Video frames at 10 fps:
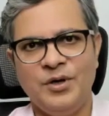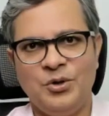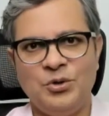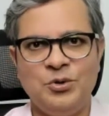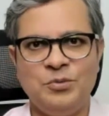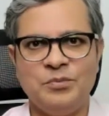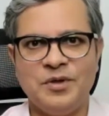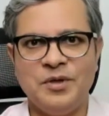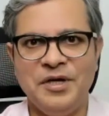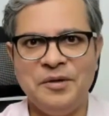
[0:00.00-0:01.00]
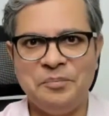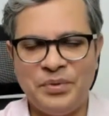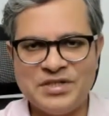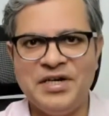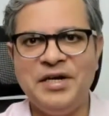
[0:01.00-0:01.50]
to
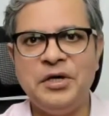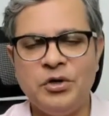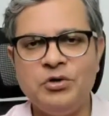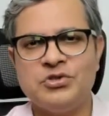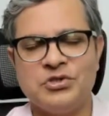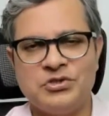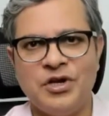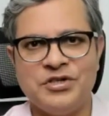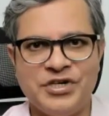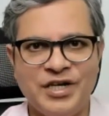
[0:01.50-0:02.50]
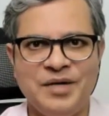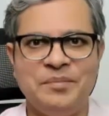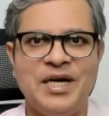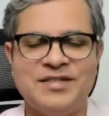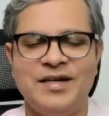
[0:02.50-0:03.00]
present your sociological
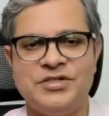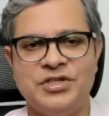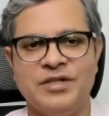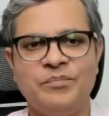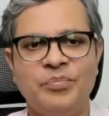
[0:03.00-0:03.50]
imagination.